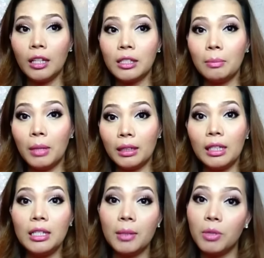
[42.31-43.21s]
It's a
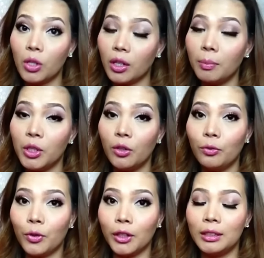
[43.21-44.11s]
monthly subscription
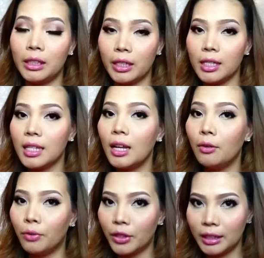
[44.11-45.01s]
for just
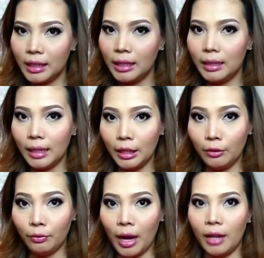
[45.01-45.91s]

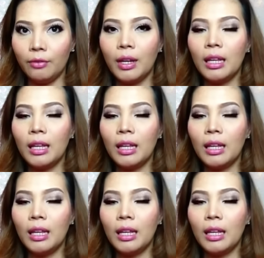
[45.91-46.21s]
$14.95.